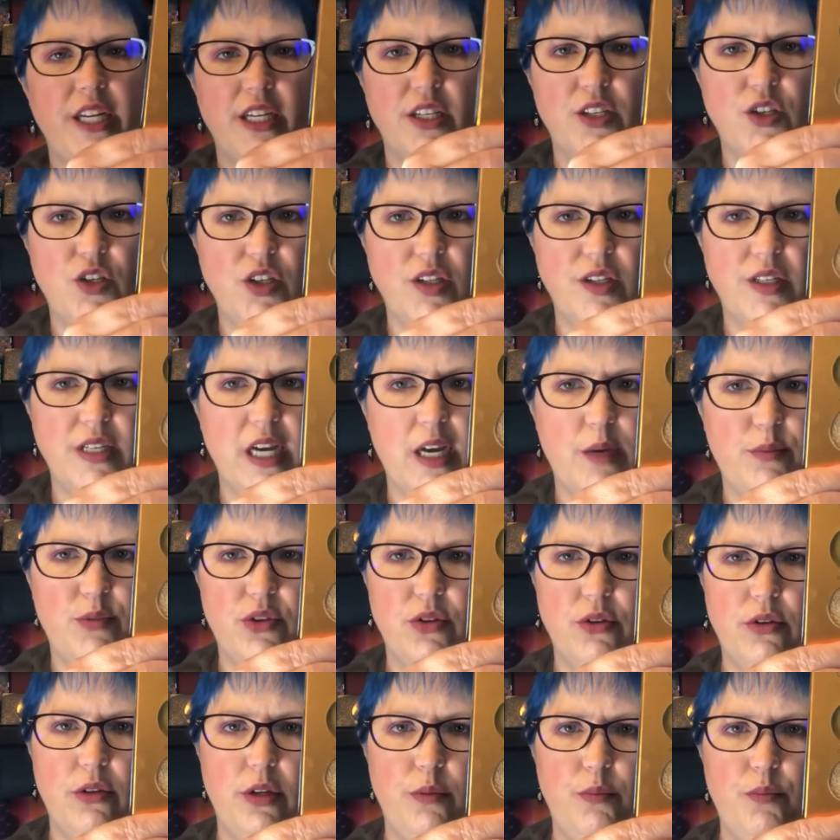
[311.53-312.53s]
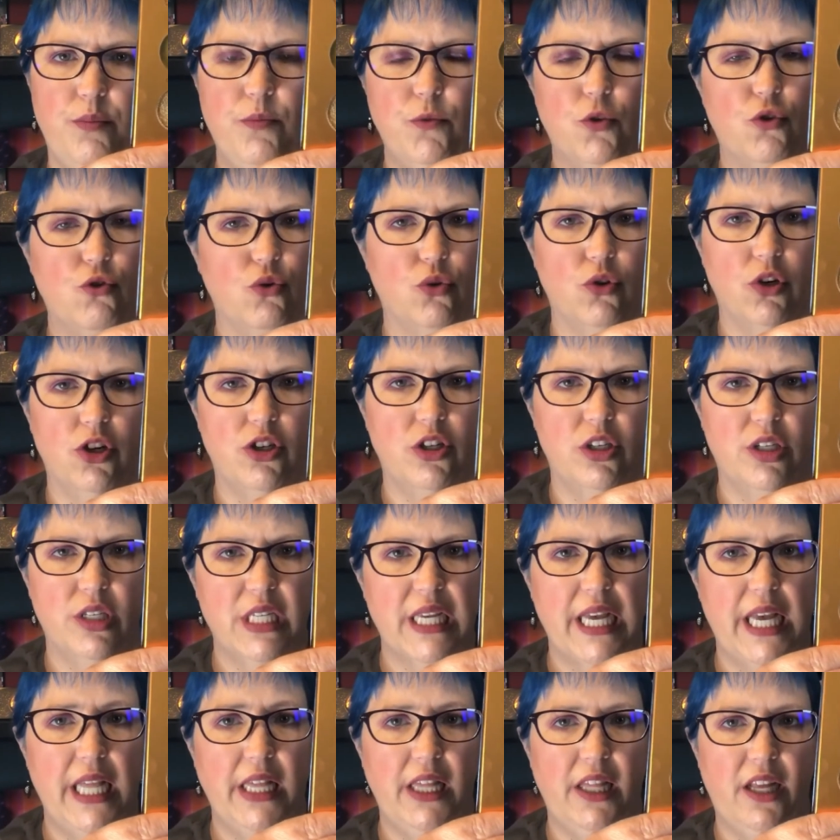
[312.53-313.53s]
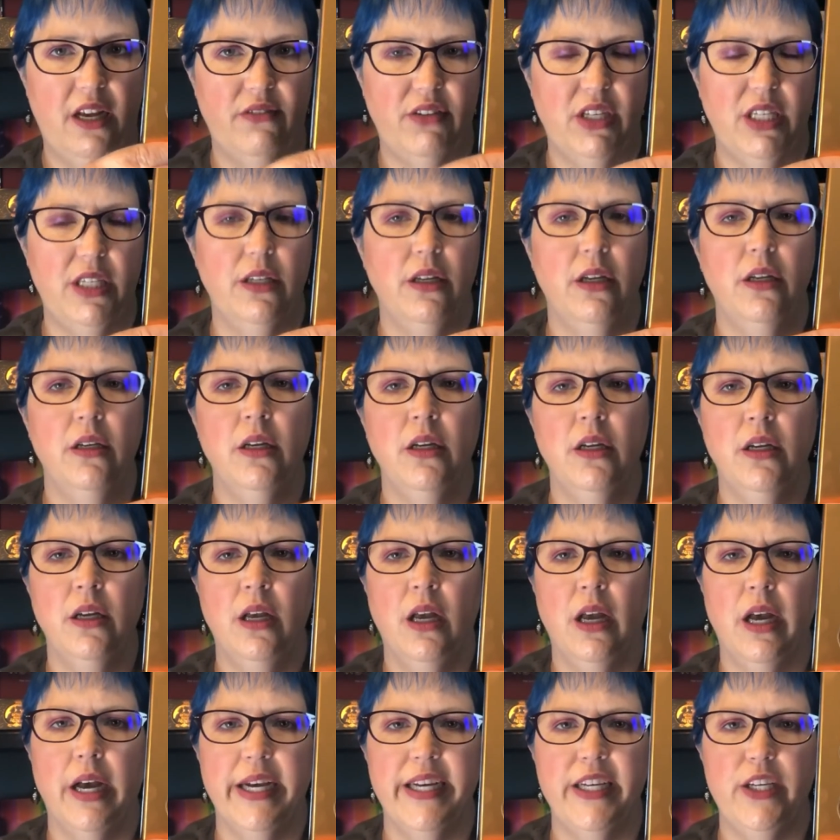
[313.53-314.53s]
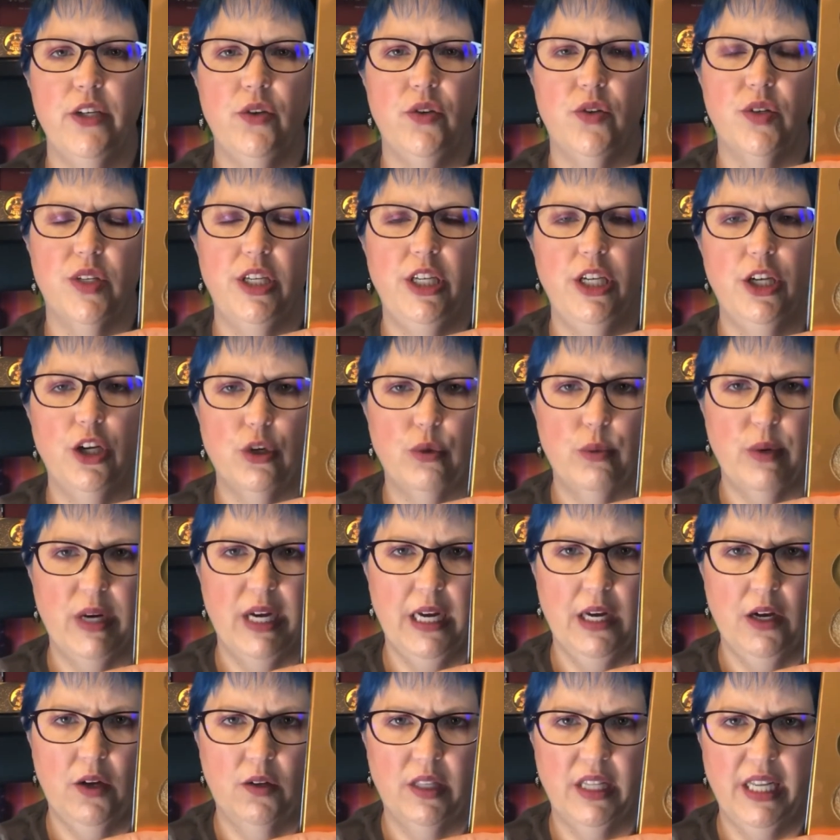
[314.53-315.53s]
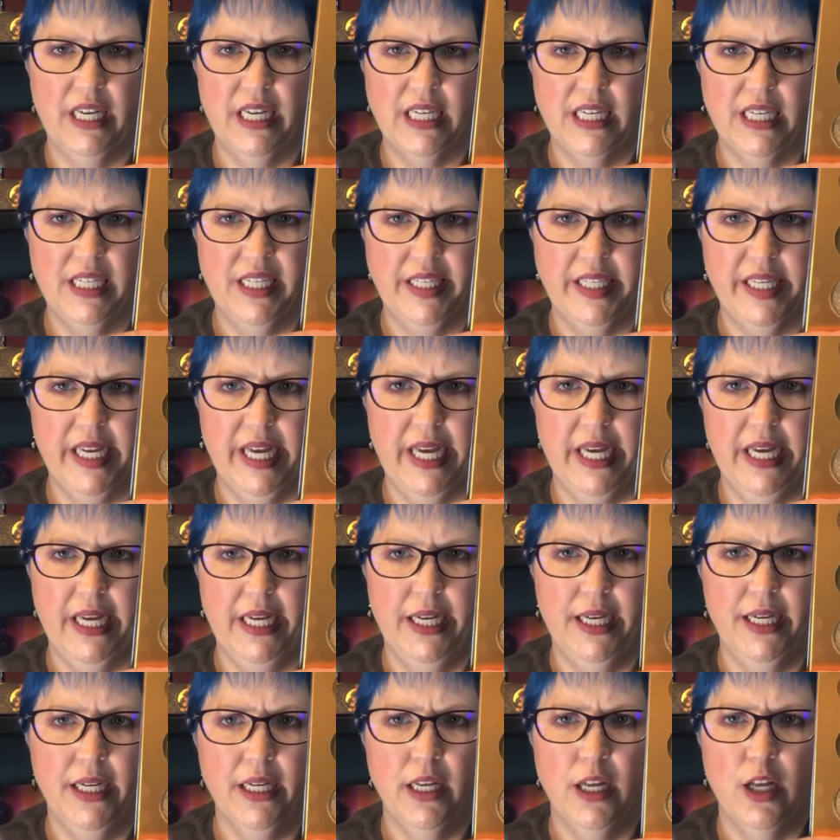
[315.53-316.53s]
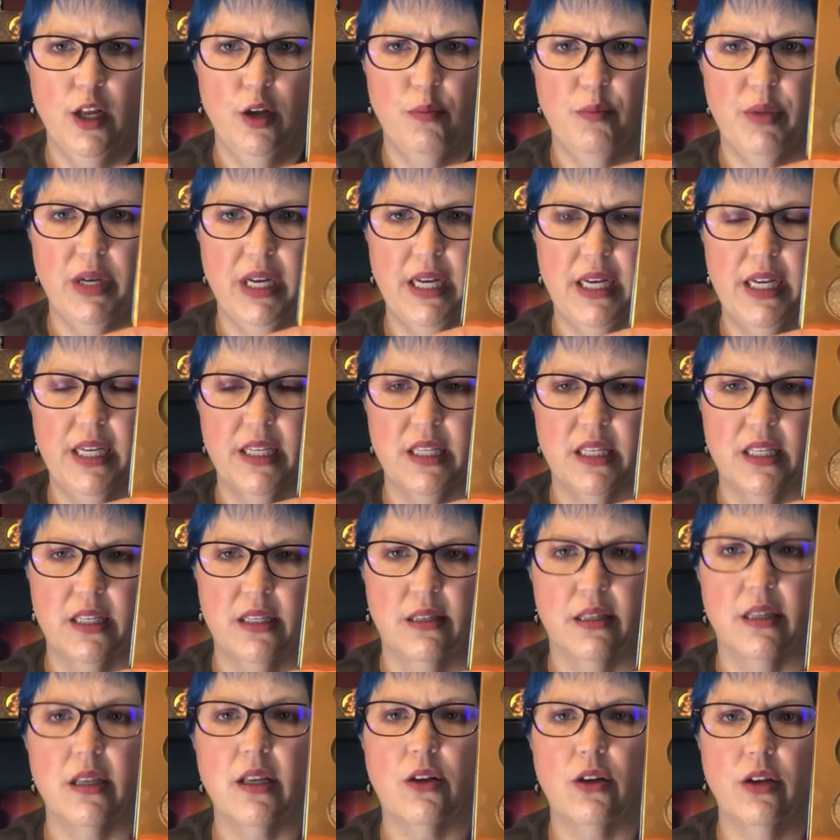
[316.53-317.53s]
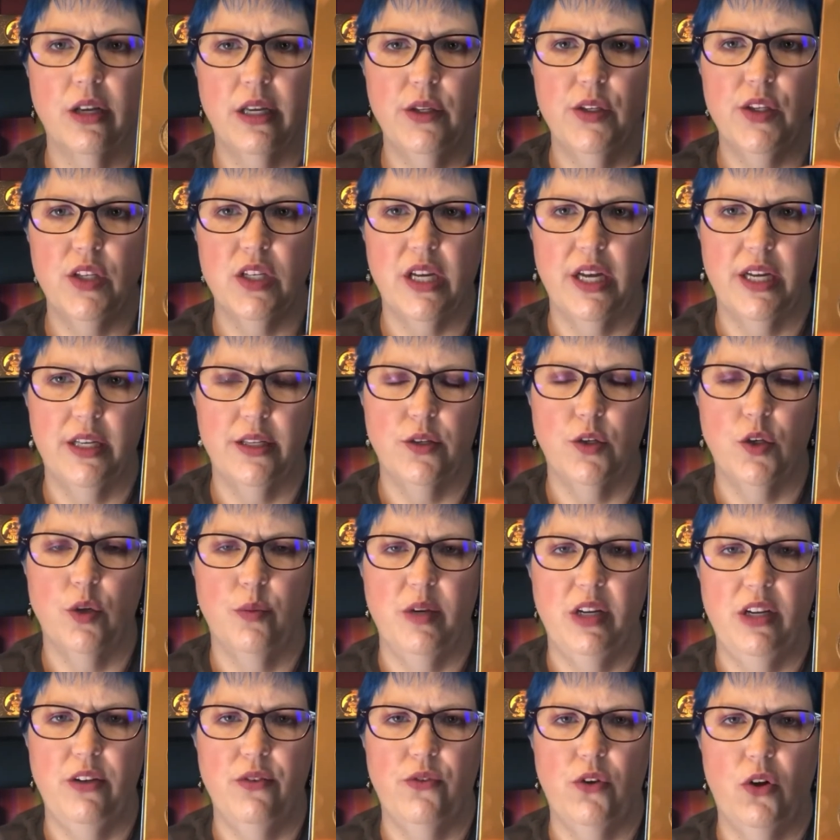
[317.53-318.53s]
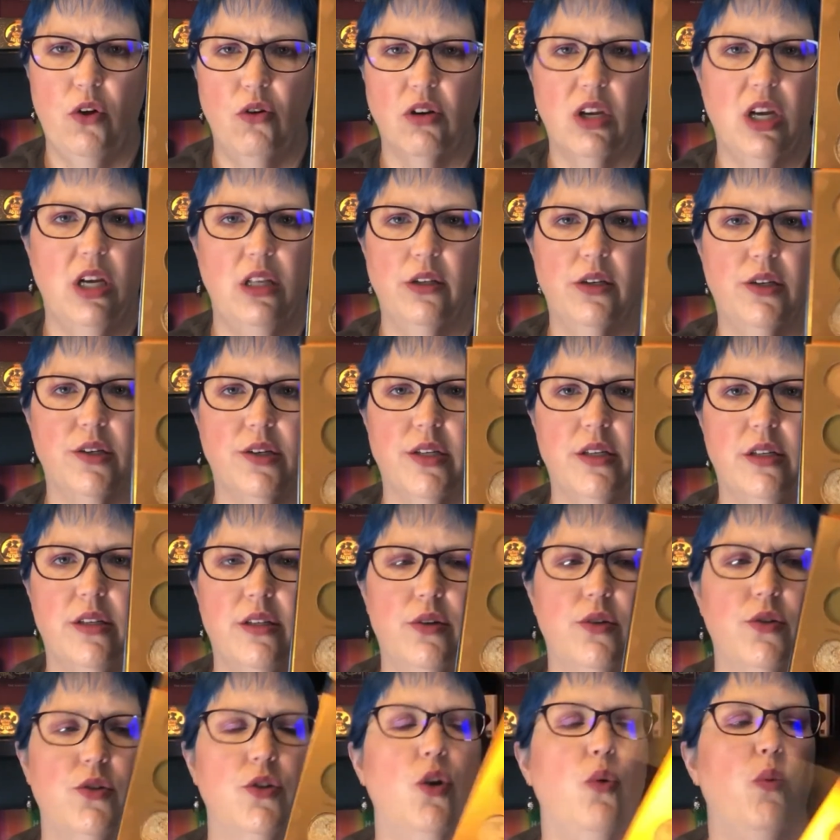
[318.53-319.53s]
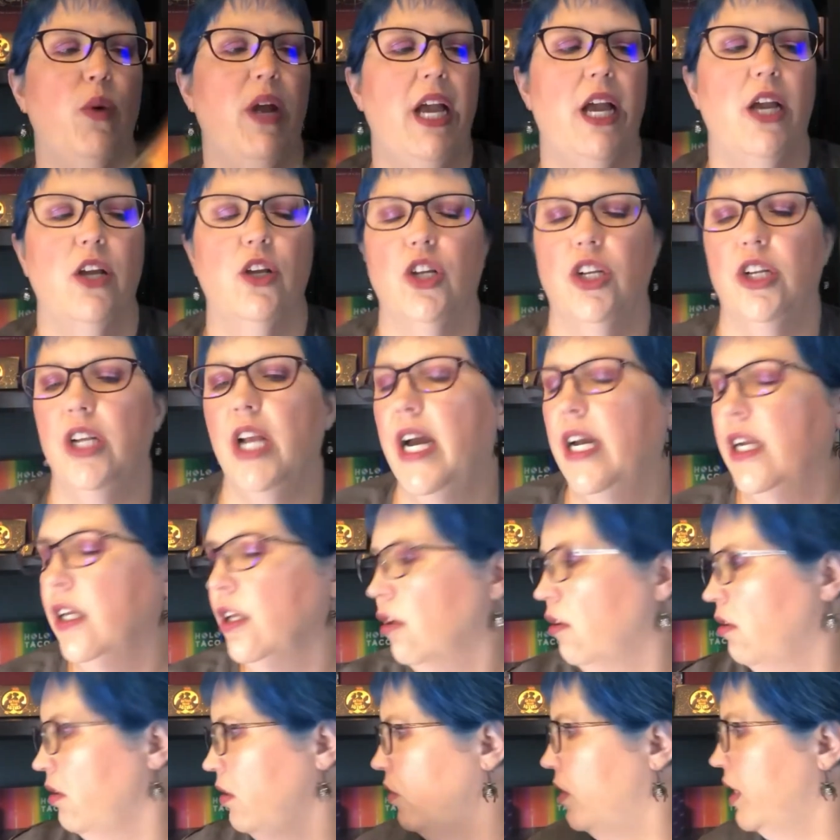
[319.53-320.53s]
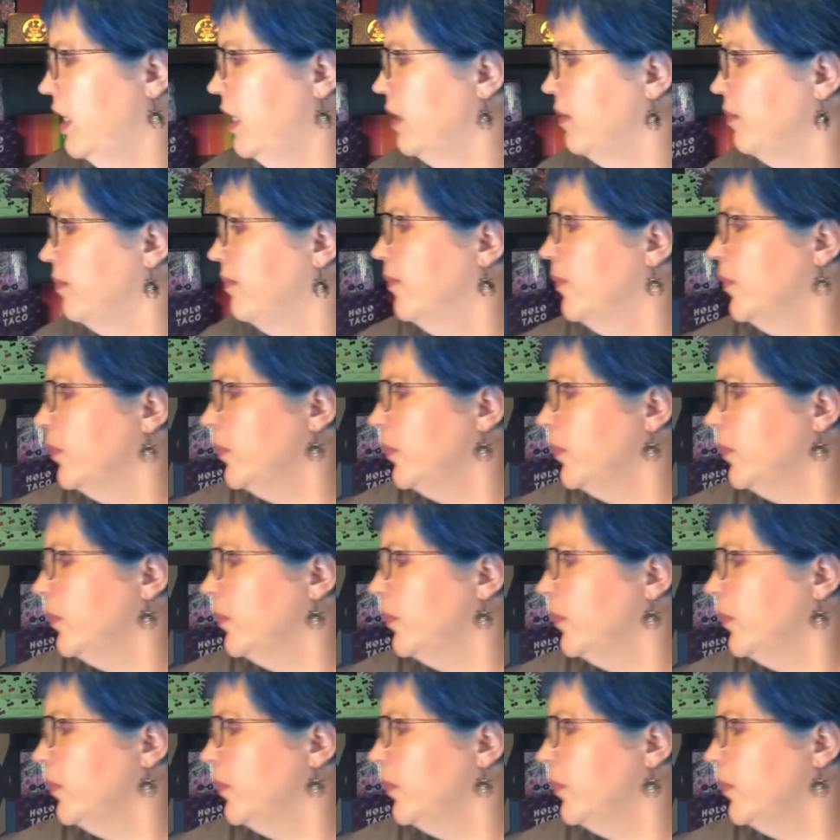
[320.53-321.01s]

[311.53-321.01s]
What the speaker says: It's just absolutely gorgeous. I love it. I use it year round, like I said, but it's got so many fall colors that there's no way I could not include it.